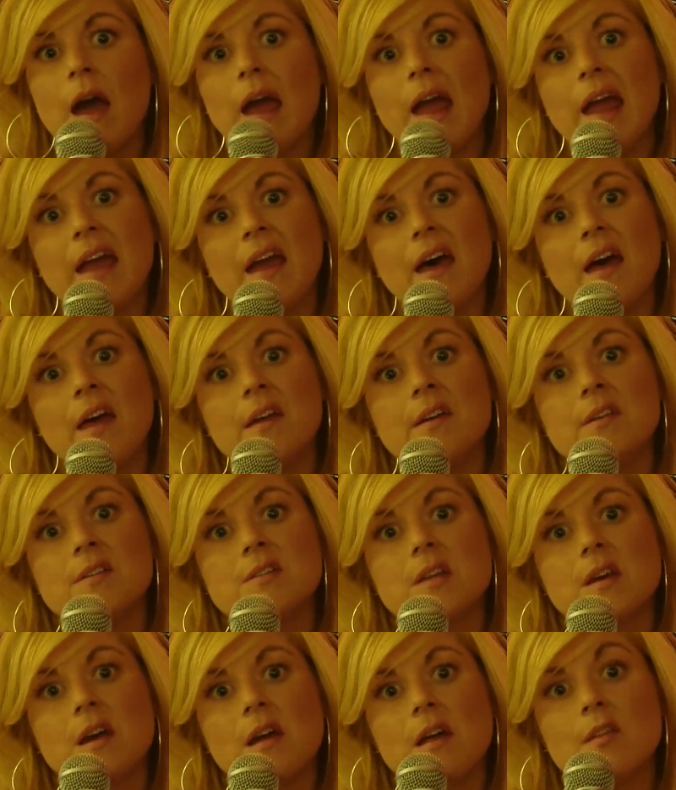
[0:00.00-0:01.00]
and
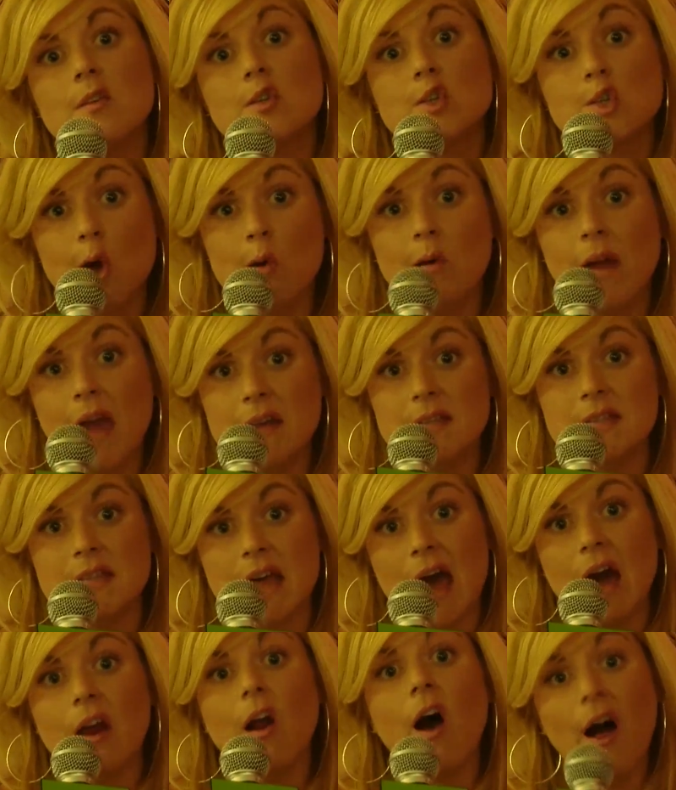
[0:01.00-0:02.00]
showcase
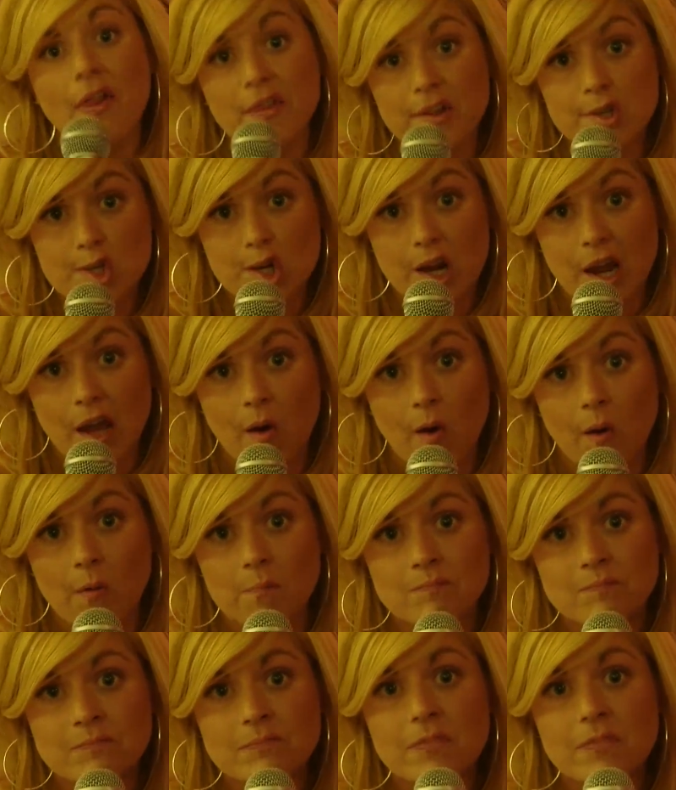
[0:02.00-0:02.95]
that on the channel